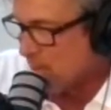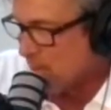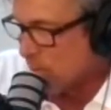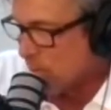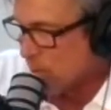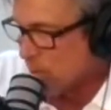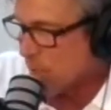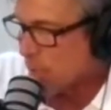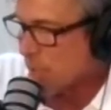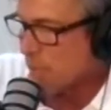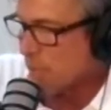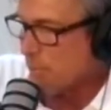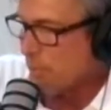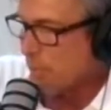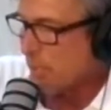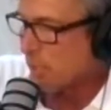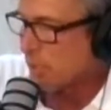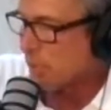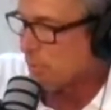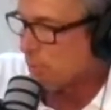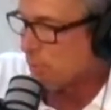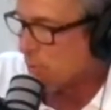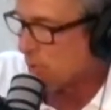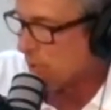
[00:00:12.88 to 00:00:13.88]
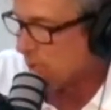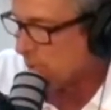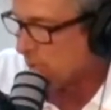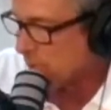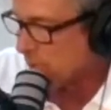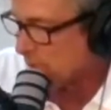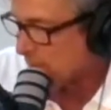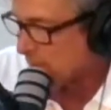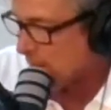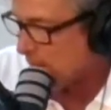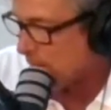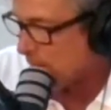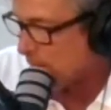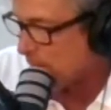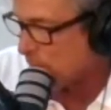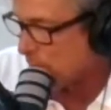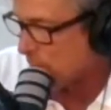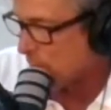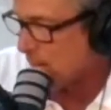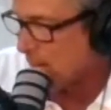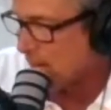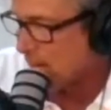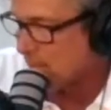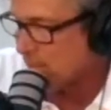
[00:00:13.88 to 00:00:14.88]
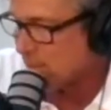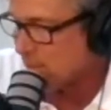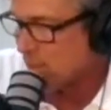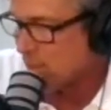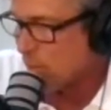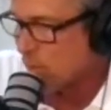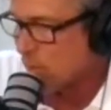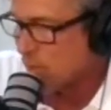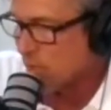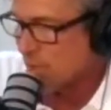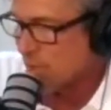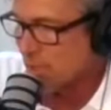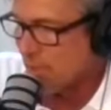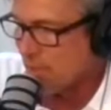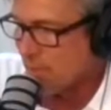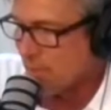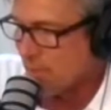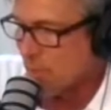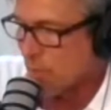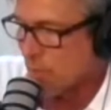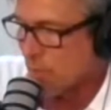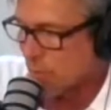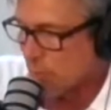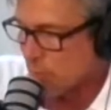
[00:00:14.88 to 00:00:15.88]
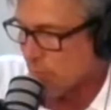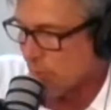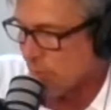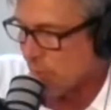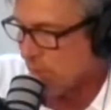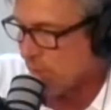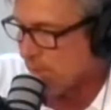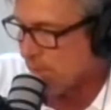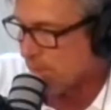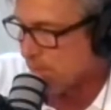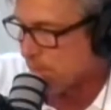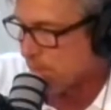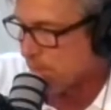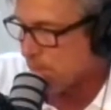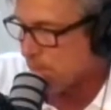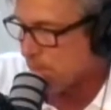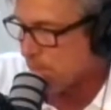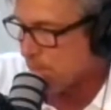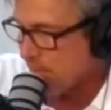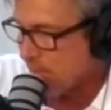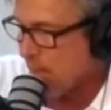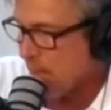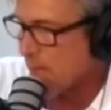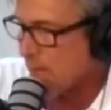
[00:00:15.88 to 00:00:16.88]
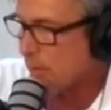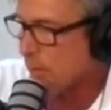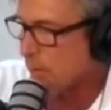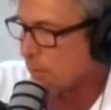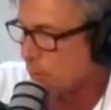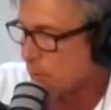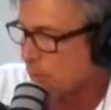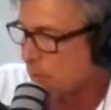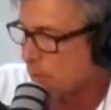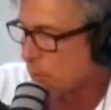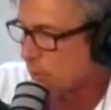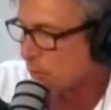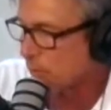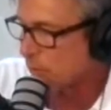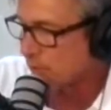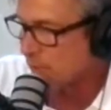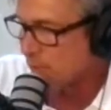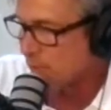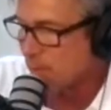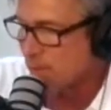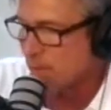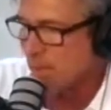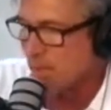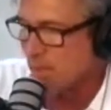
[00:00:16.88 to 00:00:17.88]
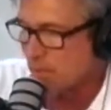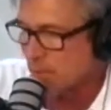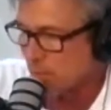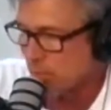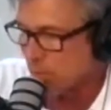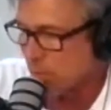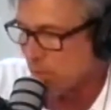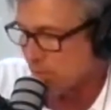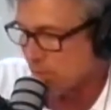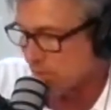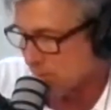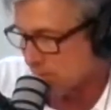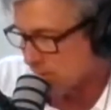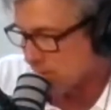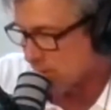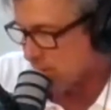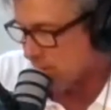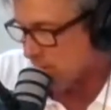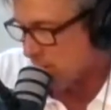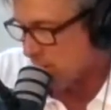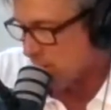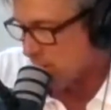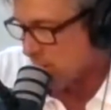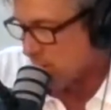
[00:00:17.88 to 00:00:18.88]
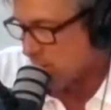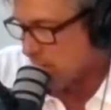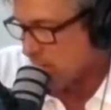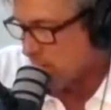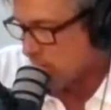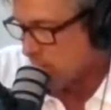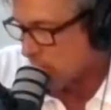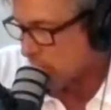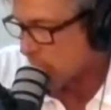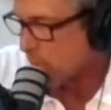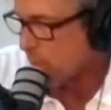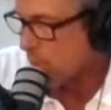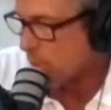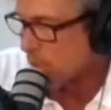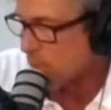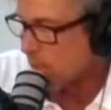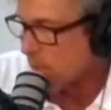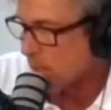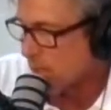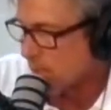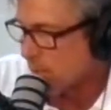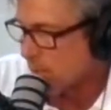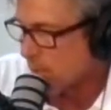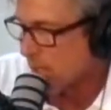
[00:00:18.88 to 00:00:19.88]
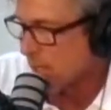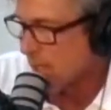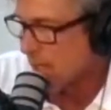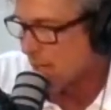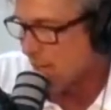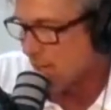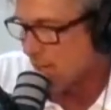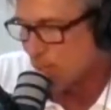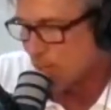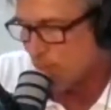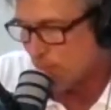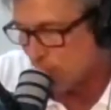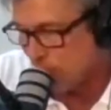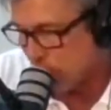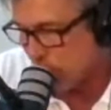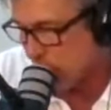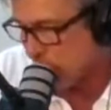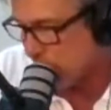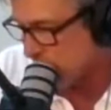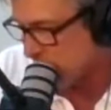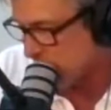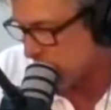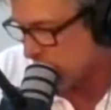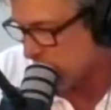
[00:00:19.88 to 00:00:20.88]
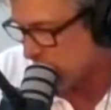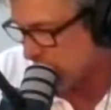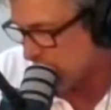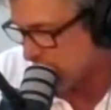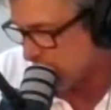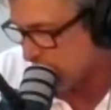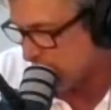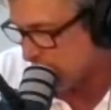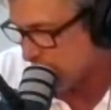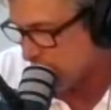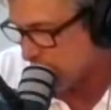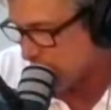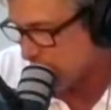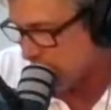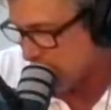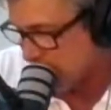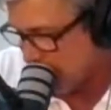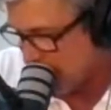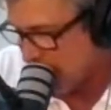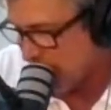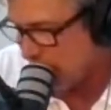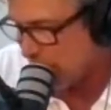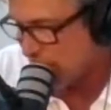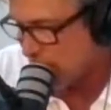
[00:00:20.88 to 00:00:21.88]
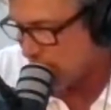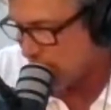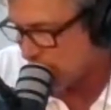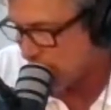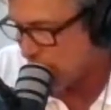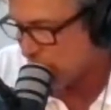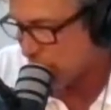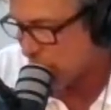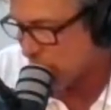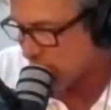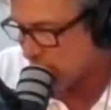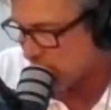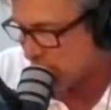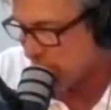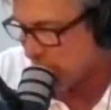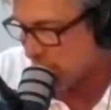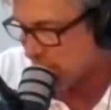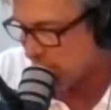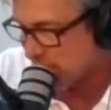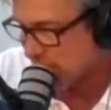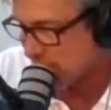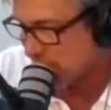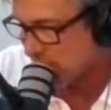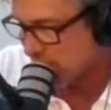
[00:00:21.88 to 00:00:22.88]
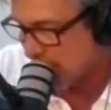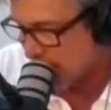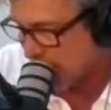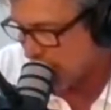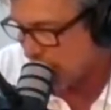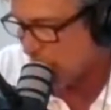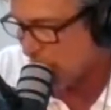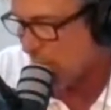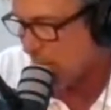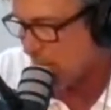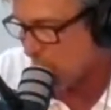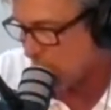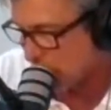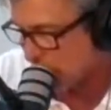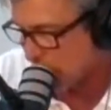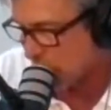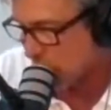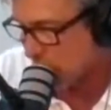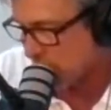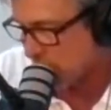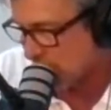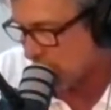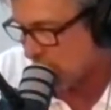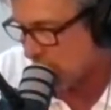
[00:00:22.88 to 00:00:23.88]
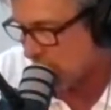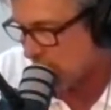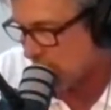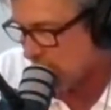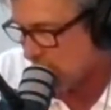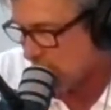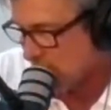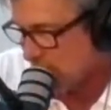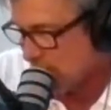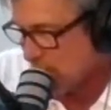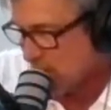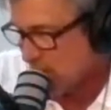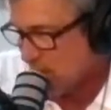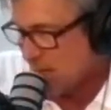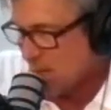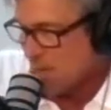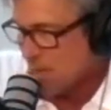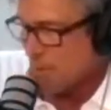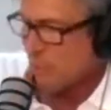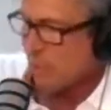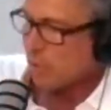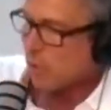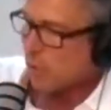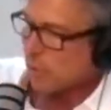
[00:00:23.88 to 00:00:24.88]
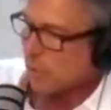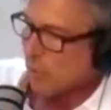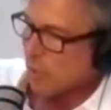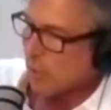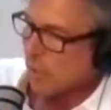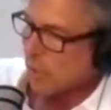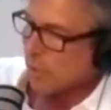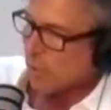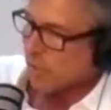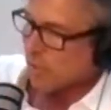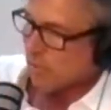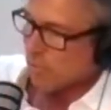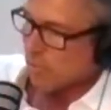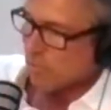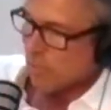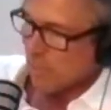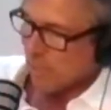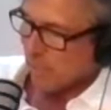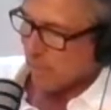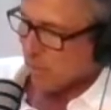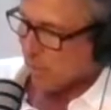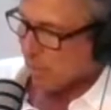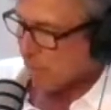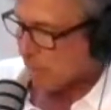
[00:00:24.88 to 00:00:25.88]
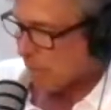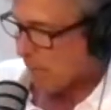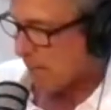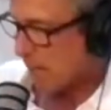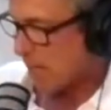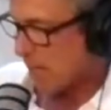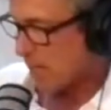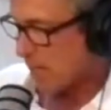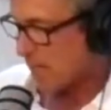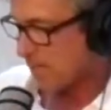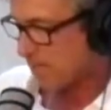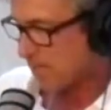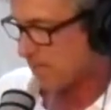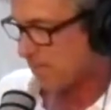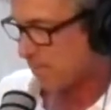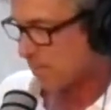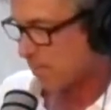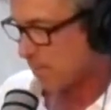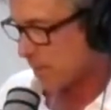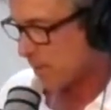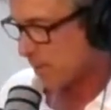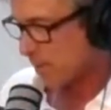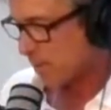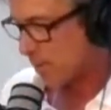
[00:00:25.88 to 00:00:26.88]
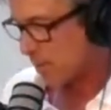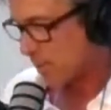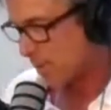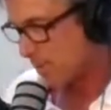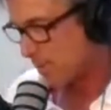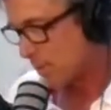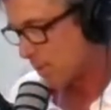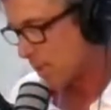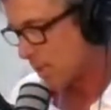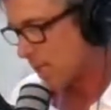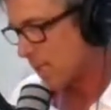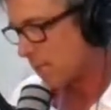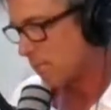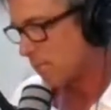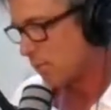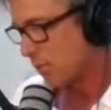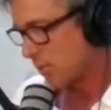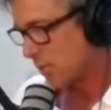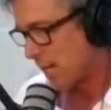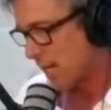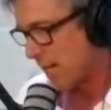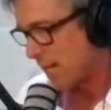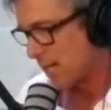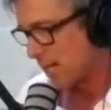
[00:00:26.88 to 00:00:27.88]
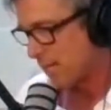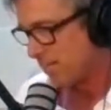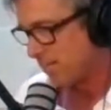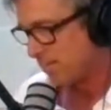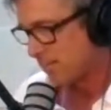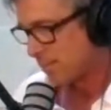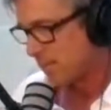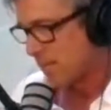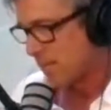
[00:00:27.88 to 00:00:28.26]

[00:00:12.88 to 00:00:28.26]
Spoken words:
We're going to be exploring this topic with guys I was in Leavenworth with and others who served time at other prisons. We're going to be talking about life before prison, life in prison, life out of prison. These stories can be inspiring, sometimes sad.